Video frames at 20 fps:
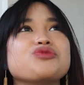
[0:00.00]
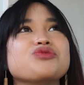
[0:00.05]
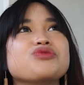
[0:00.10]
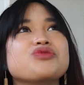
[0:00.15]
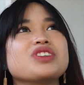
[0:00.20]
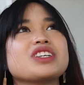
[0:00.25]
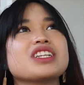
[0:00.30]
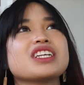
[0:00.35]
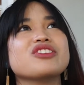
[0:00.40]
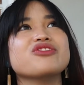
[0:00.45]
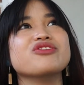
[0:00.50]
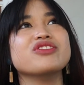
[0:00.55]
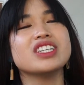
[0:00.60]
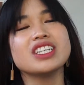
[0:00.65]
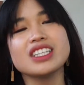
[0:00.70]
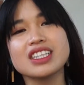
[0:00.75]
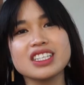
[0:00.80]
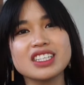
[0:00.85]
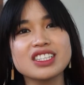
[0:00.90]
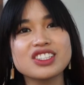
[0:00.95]
really
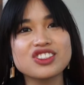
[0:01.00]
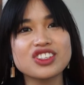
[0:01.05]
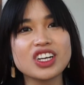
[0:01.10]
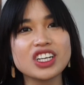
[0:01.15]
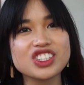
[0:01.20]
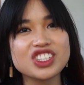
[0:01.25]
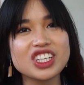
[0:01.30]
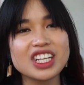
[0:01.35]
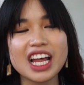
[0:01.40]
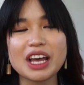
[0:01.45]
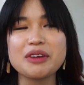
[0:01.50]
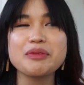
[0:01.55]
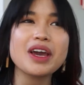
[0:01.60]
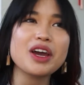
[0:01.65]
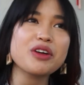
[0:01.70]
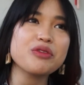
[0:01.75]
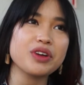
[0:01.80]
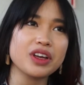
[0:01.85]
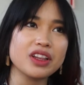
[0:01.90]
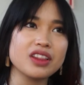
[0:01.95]
read the instruction. I mean,
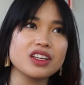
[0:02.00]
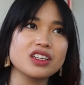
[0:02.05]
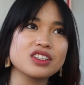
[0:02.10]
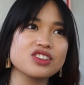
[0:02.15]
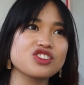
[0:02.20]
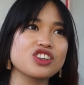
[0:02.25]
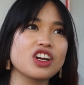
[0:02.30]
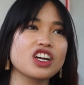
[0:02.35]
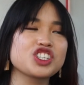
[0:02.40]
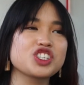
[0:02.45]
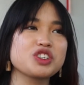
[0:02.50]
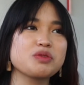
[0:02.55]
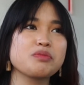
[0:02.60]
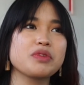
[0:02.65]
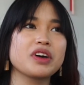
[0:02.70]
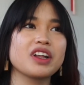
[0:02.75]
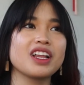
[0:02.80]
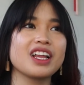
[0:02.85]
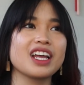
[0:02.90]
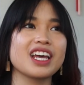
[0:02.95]
I read the instruction,
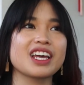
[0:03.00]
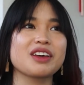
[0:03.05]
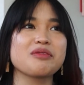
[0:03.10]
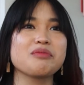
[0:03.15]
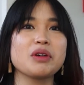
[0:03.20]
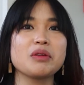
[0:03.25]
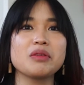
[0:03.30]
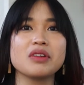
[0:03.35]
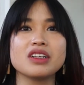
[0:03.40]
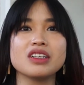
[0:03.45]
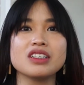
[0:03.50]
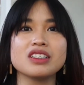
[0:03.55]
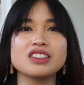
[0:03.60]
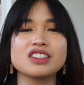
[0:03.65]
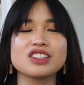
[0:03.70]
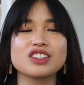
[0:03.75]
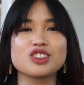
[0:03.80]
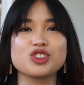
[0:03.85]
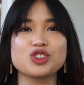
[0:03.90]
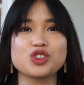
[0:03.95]
but like maybe
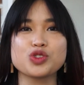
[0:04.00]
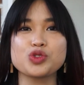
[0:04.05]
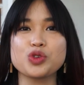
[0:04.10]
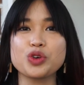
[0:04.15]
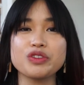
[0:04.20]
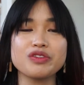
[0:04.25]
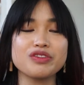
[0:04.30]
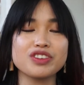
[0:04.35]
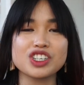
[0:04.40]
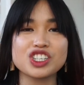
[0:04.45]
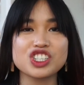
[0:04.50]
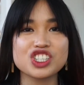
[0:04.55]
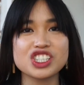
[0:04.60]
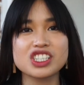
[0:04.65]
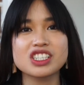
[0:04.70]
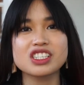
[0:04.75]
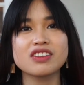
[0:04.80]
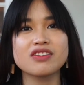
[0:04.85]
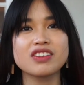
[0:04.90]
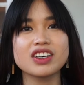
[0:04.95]
just the short
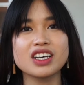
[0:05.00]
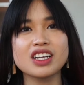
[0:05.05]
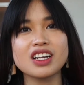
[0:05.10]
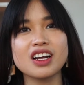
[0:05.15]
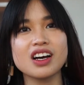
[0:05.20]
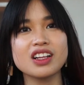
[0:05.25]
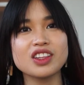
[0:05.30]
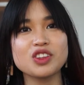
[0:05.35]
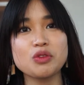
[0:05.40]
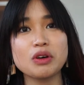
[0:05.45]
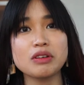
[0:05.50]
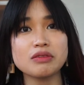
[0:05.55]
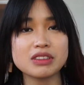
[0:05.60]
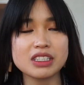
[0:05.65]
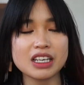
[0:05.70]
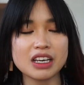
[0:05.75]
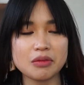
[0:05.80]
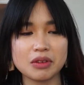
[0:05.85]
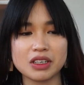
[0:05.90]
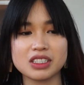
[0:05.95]
versions of it on the
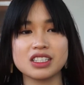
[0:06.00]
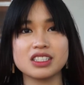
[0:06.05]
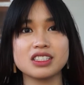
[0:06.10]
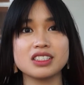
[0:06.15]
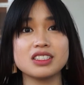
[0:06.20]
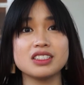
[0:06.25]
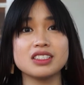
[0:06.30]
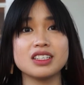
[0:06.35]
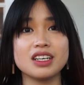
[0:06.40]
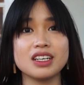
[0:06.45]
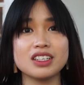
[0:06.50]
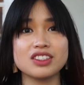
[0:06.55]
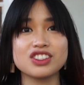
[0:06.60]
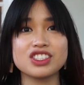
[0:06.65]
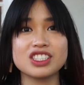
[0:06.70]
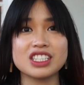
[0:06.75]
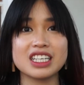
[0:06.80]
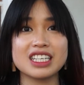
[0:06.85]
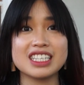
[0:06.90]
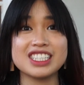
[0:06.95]
website because I didn't
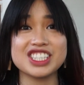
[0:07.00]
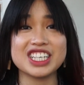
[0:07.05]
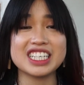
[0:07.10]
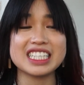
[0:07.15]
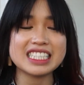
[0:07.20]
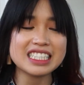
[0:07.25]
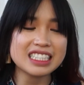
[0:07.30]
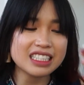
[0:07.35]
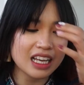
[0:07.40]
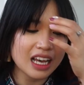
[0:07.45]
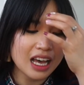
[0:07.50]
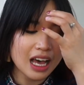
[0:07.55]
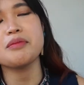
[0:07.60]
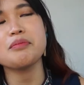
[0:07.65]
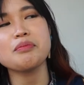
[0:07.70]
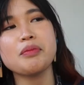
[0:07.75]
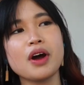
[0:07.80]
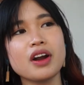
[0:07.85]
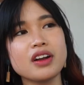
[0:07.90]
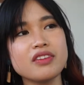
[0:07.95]
understand any Chinese.
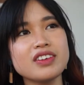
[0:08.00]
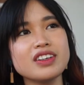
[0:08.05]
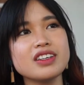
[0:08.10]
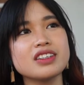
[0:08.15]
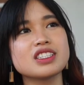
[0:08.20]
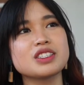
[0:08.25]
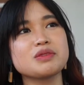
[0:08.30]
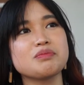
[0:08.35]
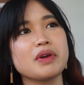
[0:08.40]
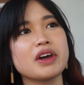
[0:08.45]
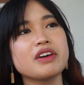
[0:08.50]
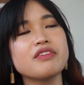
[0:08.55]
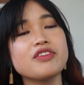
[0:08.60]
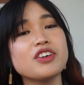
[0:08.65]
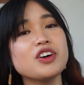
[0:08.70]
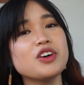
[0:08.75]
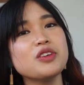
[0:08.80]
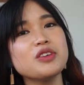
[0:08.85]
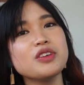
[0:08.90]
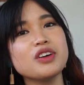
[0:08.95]
Part of it's my
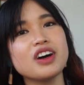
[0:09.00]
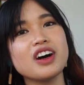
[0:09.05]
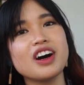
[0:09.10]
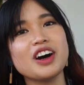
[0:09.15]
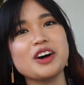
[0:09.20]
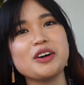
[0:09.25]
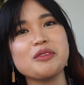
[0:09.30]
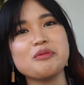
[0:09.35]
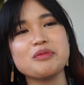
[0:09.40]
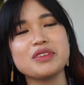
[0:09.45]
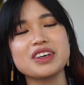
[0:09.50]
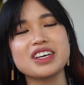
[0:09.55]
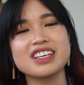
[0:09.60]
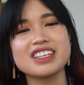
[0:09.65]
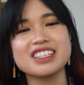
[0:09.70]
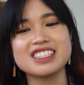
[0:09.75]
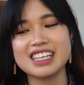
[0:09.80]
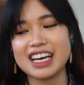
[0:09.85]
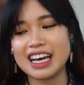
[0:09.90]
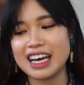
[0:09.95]
fault
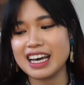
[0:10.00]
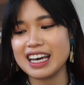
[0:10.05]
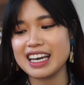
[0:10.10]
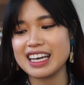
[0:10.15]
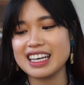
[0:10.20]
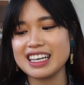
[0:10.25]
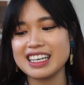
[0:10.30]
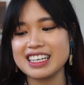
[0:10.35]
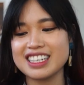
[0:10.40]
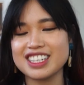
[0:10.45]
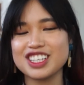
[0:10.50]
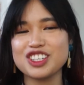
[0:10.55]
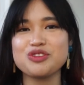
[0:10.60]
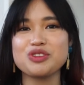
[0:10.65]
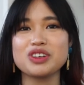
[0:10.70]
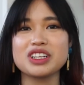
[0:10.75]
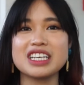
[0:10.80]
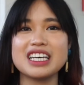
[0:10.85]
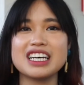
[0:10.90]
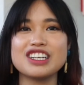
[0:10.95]
because I couldn't
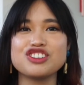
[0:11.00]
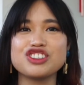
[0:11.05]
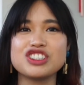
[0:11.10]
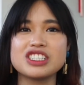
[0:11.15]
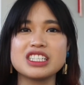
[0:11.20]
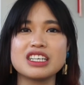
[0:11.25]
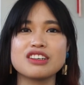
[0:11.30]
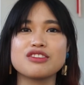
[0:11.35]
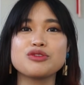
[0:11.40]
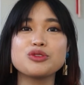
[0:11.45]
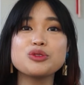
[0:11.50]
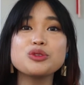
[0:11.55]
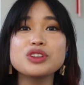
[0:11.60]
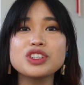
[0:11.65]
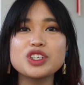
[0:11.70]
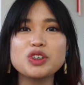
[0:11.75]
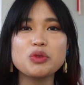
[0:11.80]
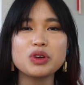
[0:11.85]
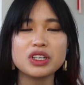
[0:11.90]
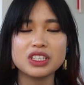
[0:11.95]
really understand
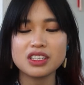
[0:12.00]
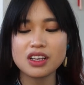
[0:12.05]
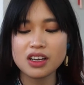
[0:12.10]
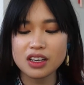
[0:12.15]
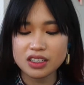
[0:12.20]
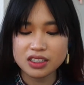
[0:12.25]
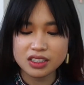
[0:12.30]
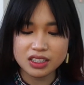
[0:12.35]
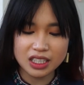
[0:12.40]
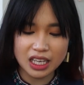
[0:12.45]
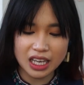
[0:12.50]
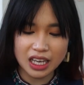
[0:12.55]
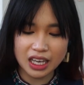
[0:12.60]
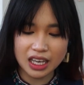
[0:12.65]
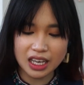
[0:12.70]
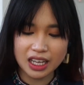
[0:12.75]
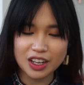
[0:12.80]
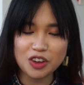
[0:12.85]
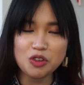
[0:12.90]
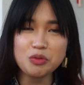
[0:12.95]
fully what it does,
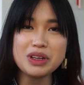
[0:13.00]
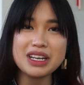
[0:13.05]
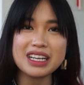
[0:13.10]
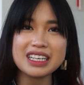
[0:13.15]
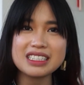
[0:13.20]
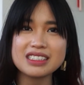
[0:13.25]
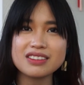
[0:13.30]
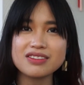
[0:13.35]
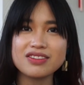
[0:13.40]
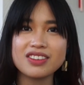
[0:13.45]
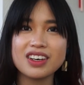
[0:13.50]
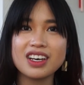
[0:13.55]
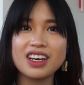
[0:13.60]
and it would be nice if,